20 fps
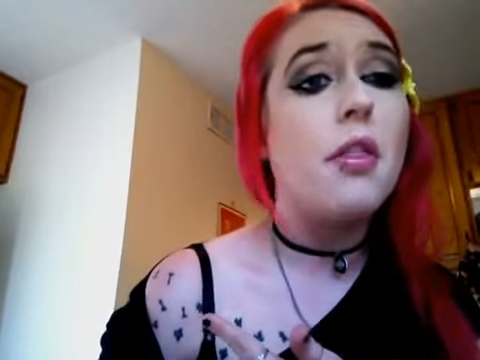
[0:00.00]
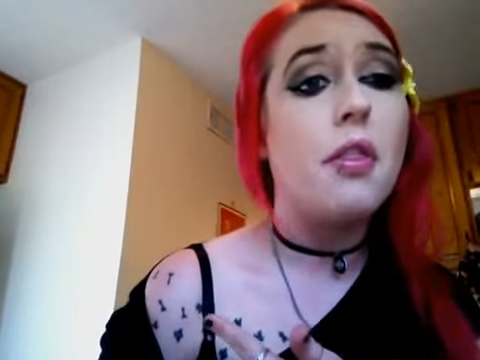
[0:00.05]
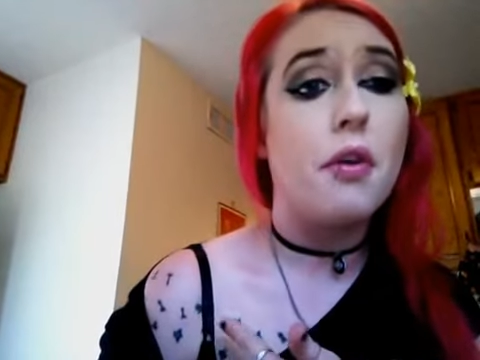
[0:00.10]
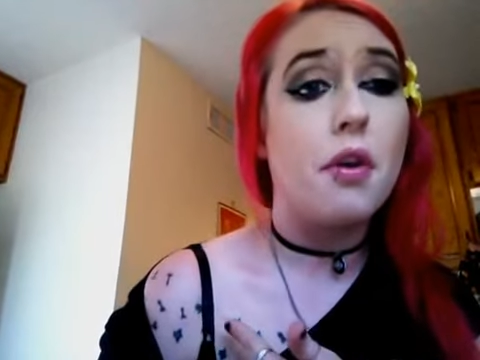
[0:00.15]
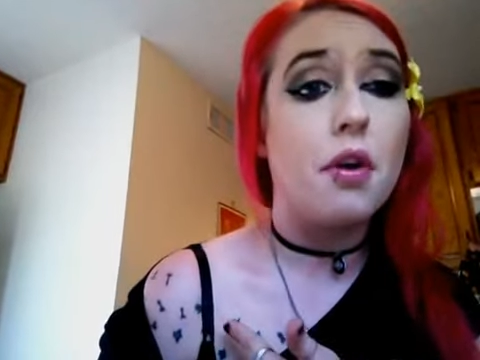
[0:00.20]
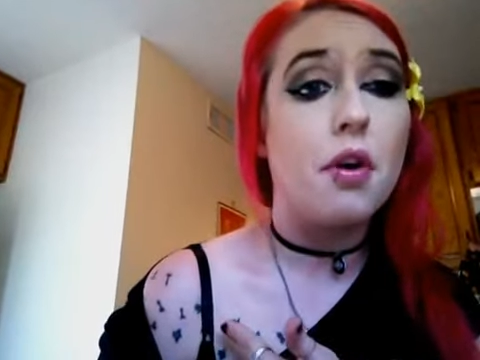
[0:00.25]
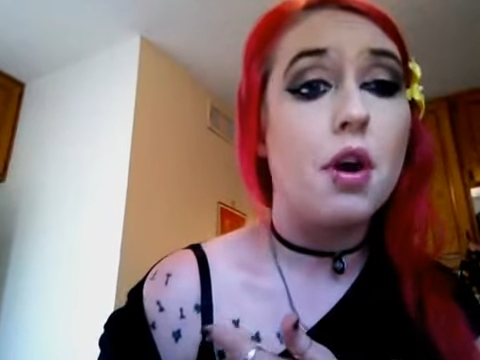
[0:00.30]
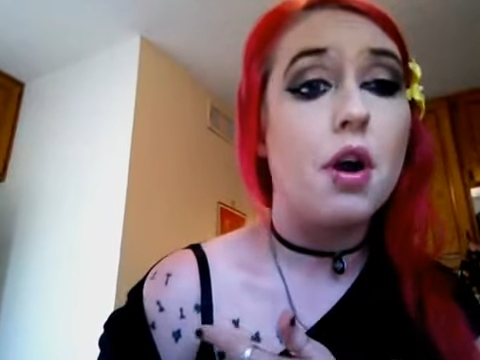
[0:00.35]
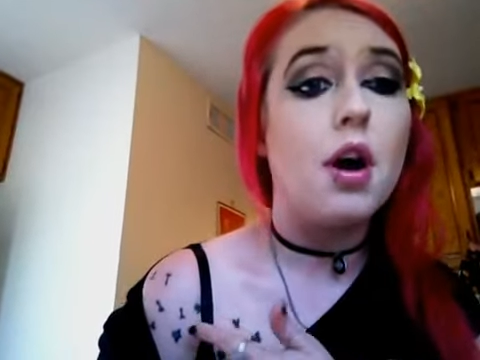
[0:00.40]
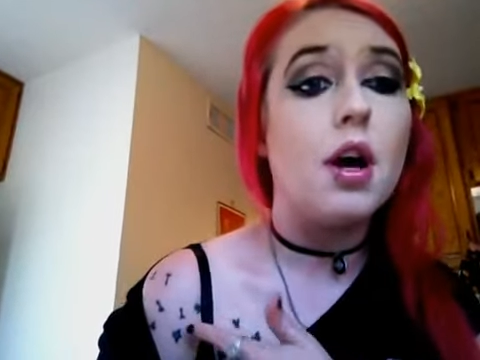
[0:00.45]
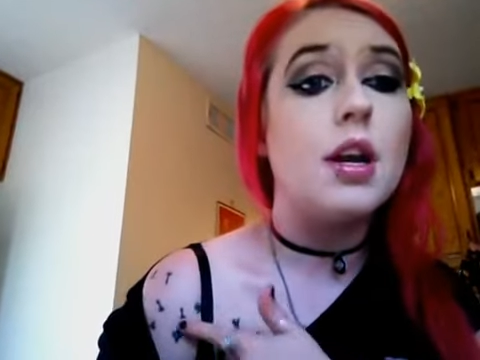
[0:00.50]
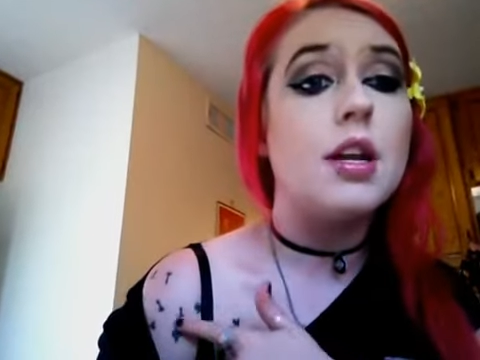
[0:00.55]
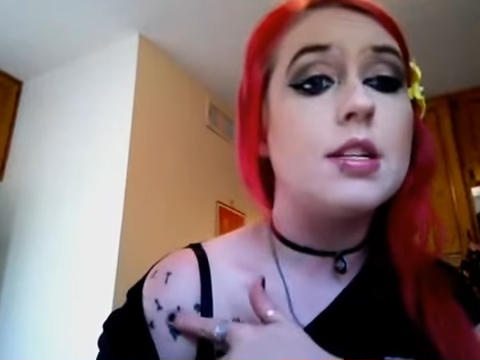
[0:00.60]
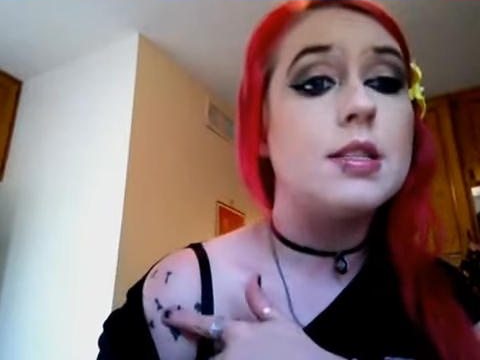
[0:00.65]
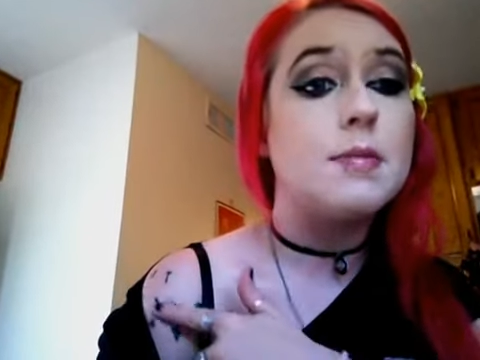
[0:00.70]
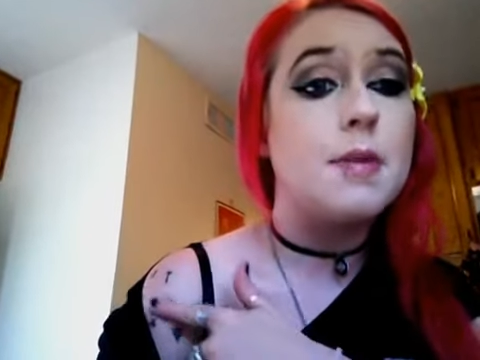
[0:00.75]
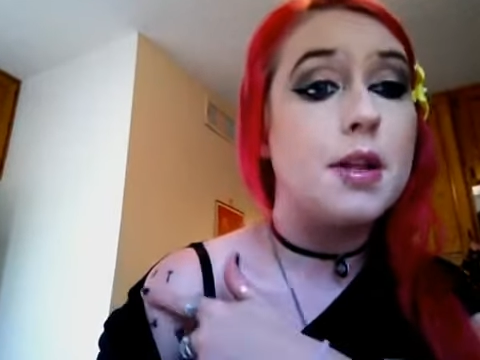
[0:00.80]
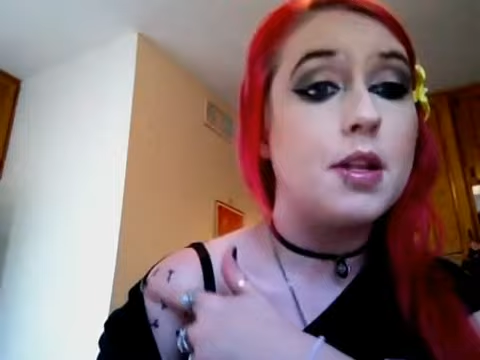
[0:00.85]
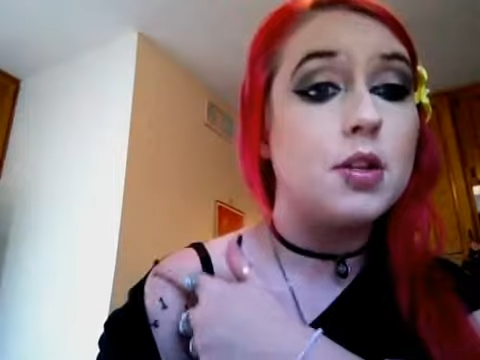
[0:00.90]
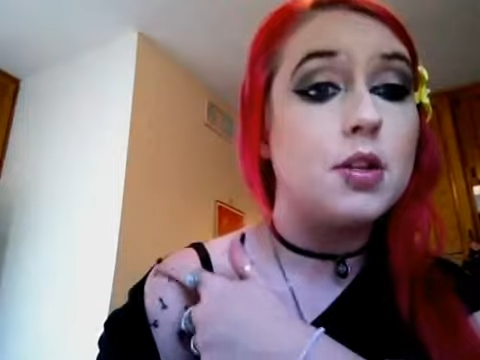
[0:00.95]
They're not.
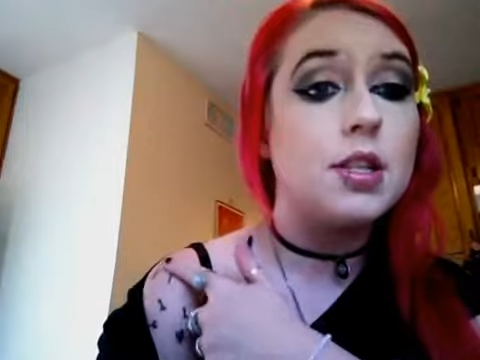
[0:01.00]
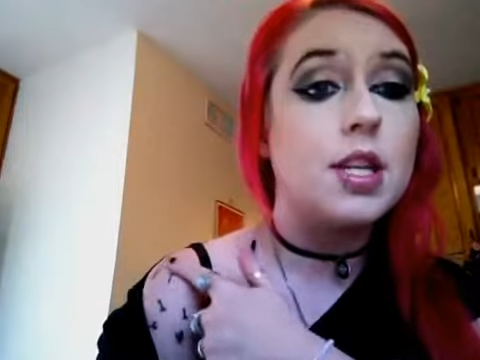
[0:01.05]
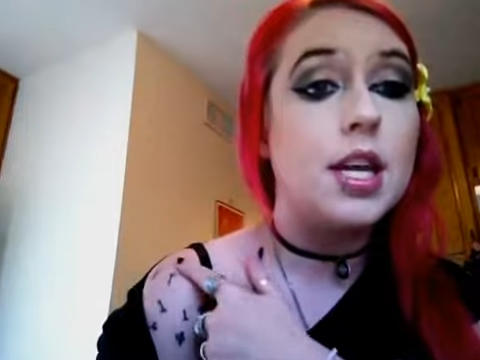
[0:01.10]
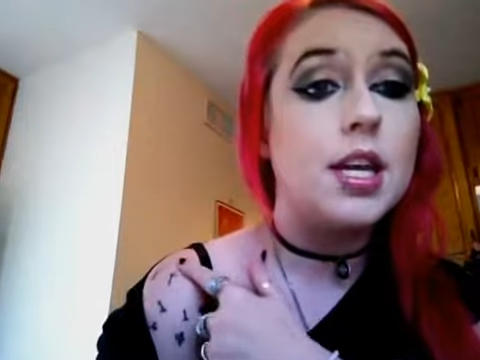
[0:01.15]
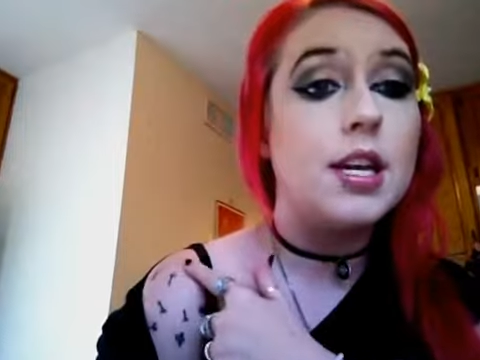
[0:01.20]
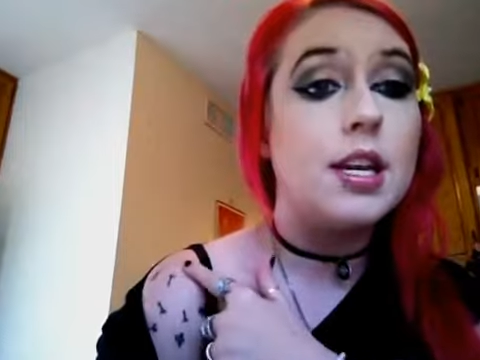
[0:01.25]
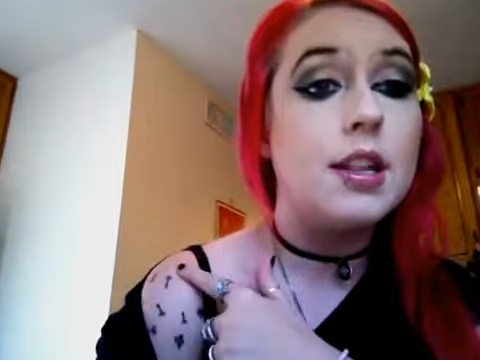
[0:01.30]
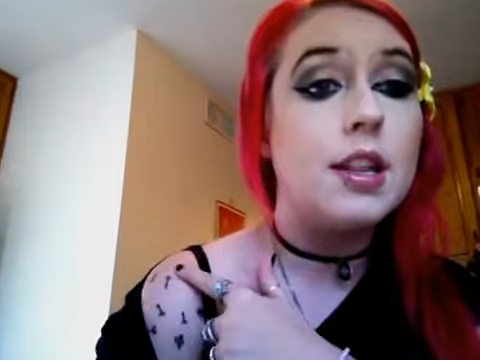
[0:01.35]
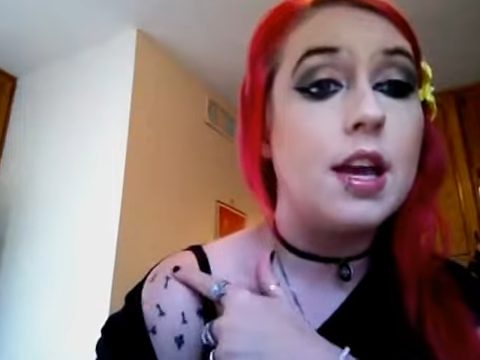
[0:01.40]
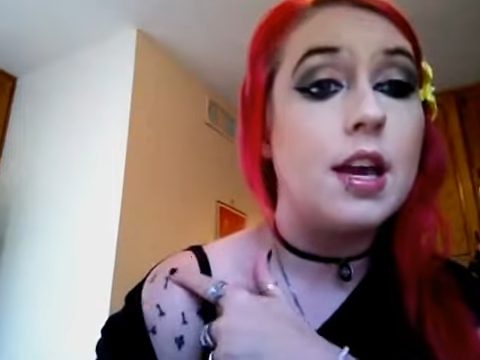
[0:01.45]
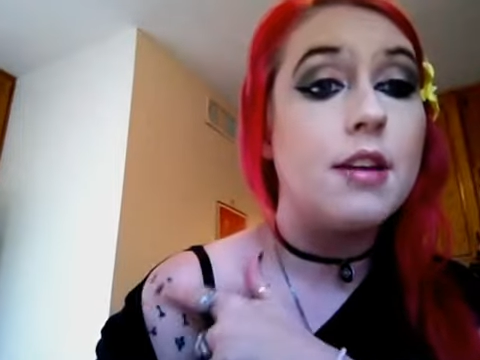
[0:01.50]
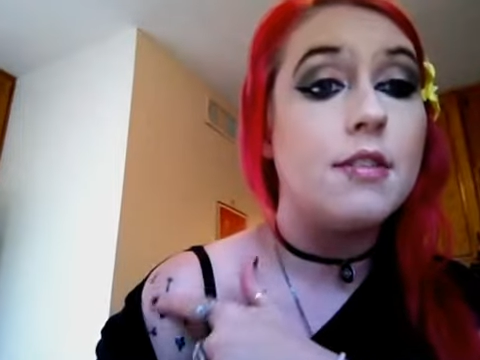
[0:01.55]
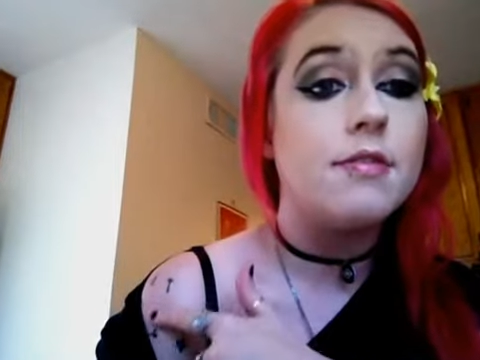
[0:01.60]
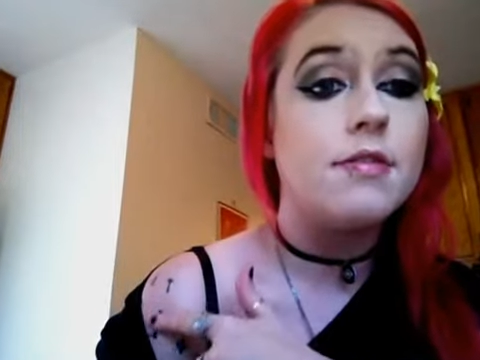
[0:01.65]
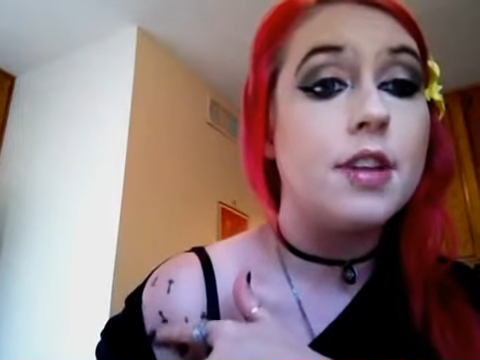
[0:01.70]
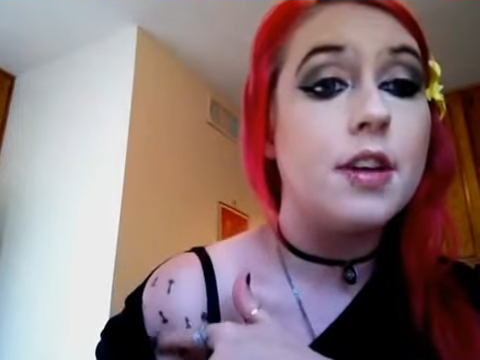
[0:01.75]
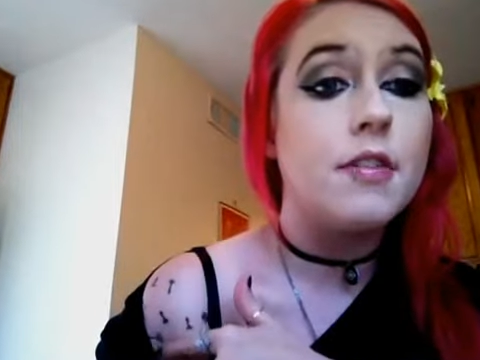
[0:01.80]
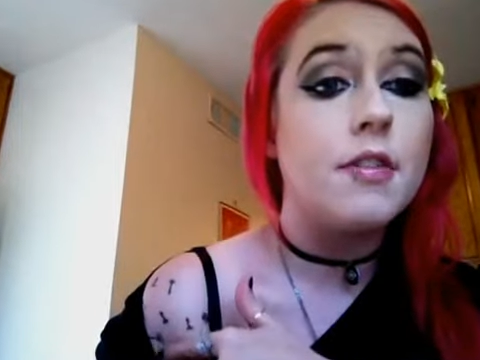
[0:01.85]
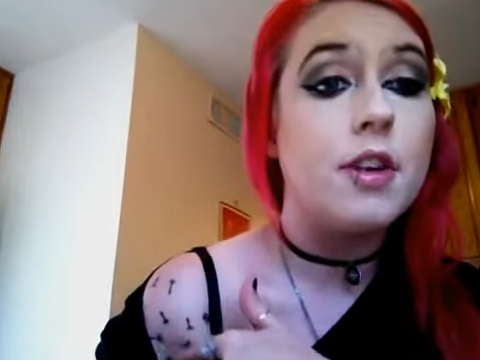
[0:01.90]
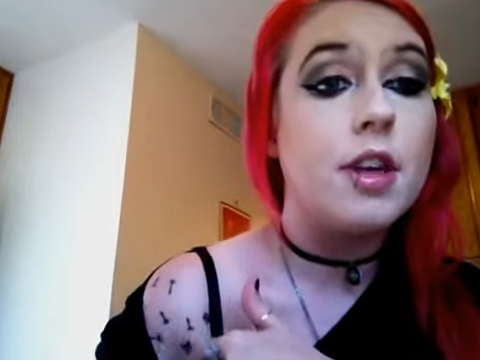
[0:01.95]
It's my little dandelion
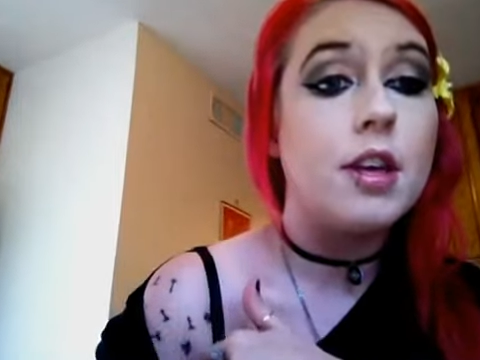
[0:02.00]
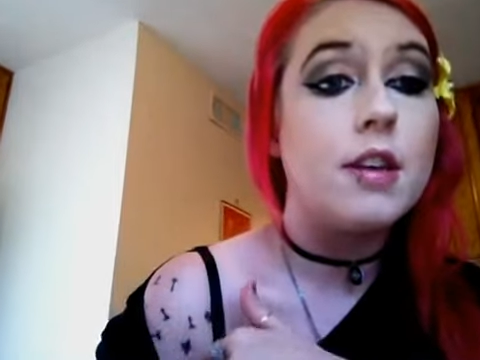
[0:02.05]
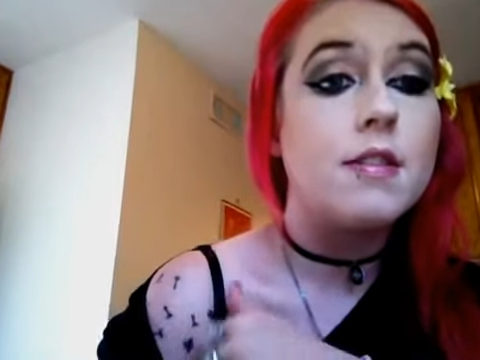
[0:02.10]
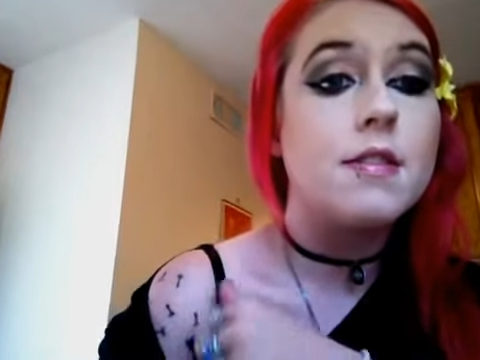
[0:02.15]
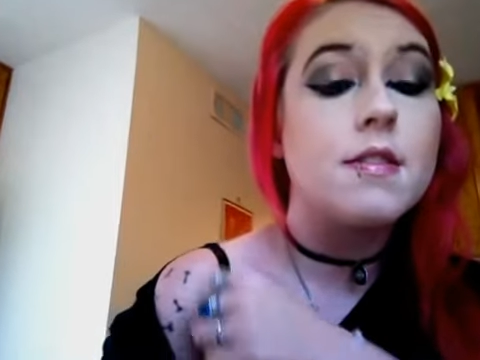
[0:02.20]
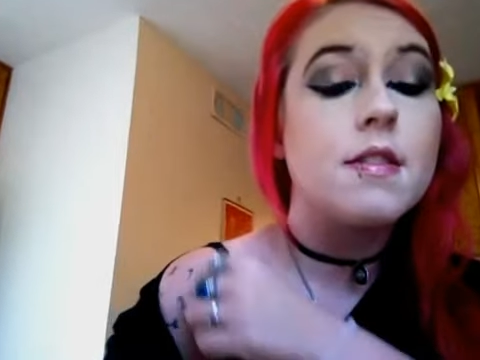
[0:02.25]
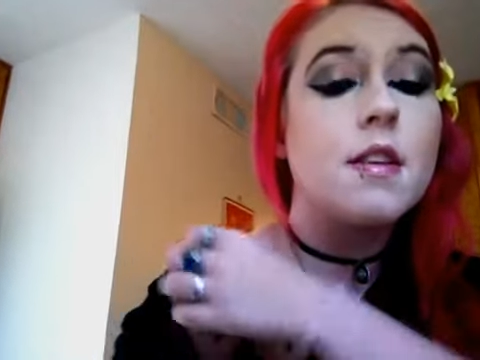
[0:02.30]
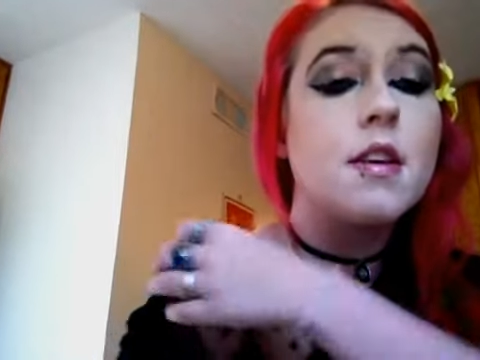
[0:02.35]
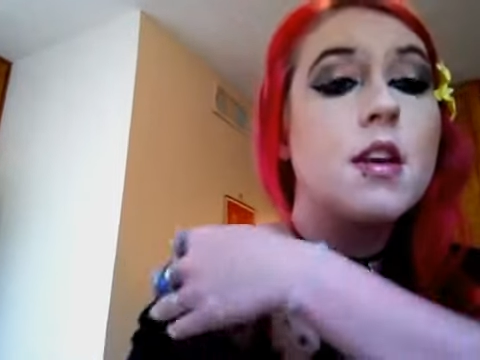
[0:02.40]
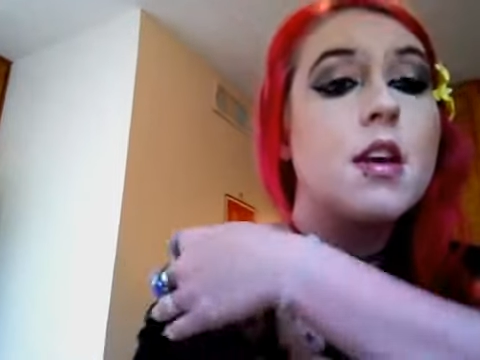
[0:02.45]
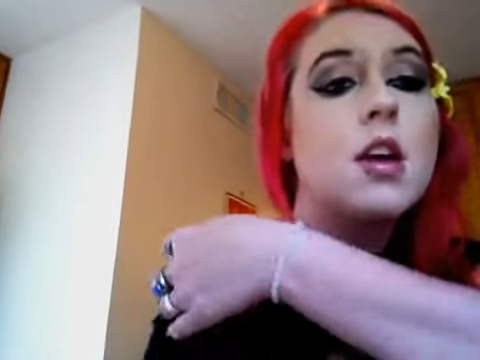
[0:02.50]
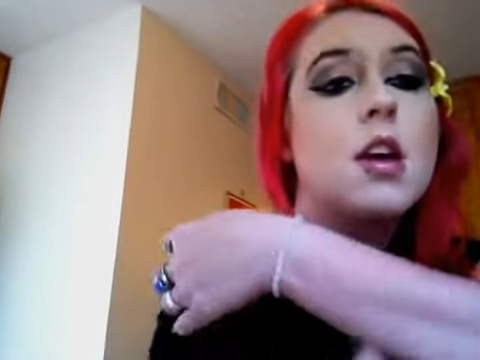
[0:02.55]
fluffies.